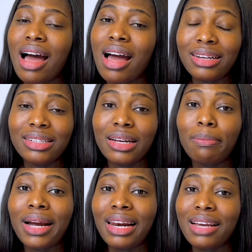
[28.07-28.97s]
and
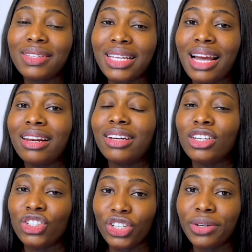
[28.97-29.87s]
my lifestyle
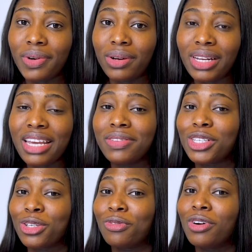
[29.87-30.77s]
in general. If this
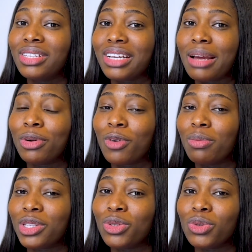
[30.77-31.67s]
is your first time of
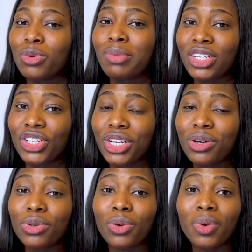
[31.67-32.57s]
coming to my channel,
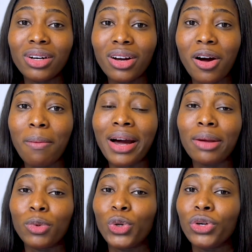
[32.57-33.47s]
you're welcome. I
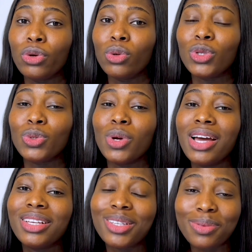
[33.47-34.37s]
implore you to
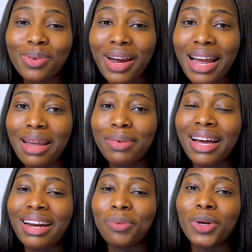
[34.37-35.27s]
subscribe
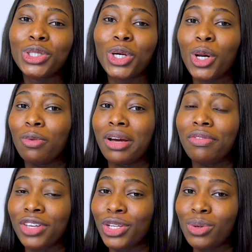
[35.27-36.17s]
and watch all of my
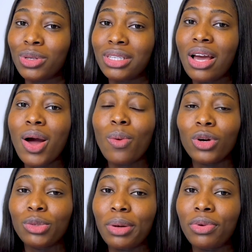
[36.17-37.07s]
videos,
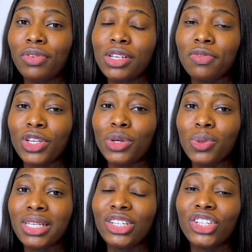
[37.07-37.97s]
watch my previous videos,
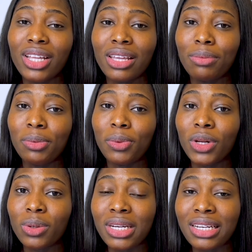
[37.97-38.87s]
and share them with people that
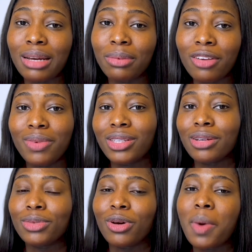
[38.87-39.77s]
will need them. Give me a
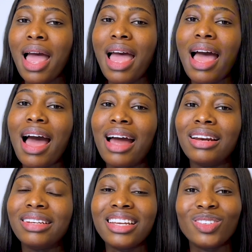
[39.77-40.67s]
thumbs up and
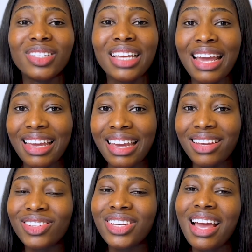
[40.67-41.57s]
let's just
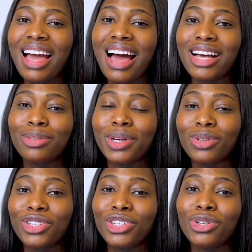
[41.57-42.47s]
engage as we
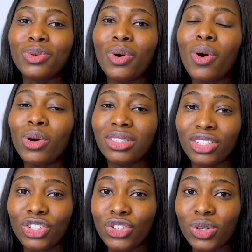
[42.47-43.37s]
continue on
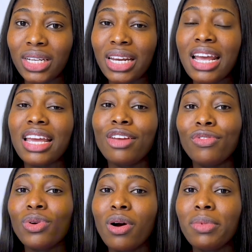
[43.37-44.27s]
this journey. If
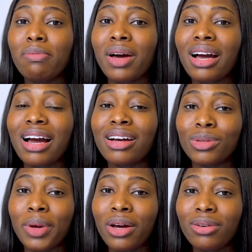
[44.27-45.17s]
you're coming back as
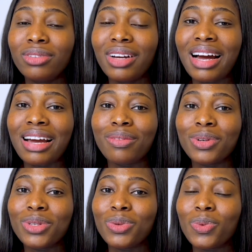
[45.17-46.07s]
well, I
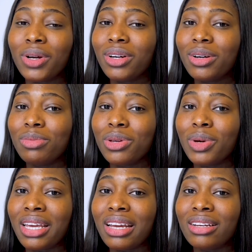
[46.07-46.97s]
want to welcome you
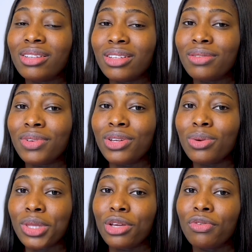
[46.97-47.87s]
again to this video.
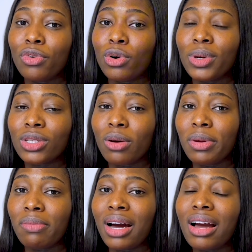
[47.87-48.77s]
Thank you for always coming
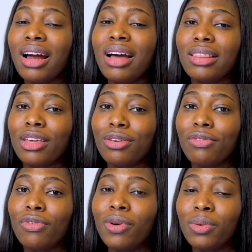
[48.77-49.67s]
back. Thank you
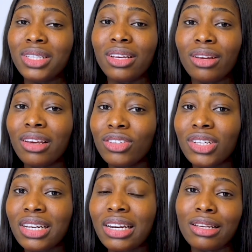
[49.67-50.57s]
for always
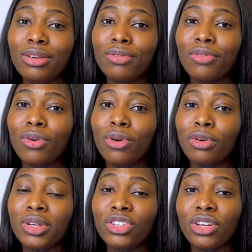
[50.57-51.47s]
engaging. Thank you for
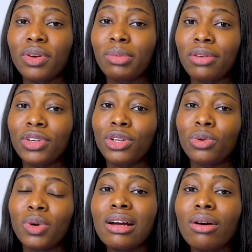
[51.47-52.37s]
always sharing my
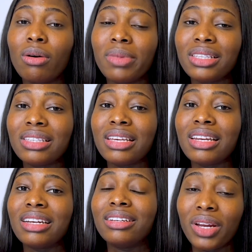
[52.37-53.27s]
video, commenting,
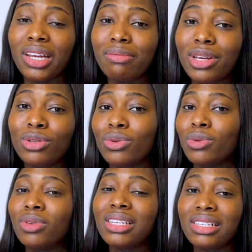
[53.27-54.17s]
and bringing me to
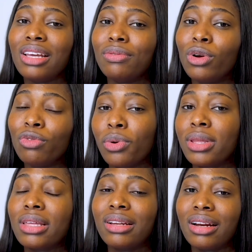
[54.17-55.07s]
this level of growth
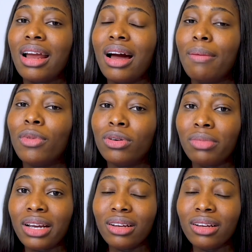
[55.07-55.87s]
that I have on my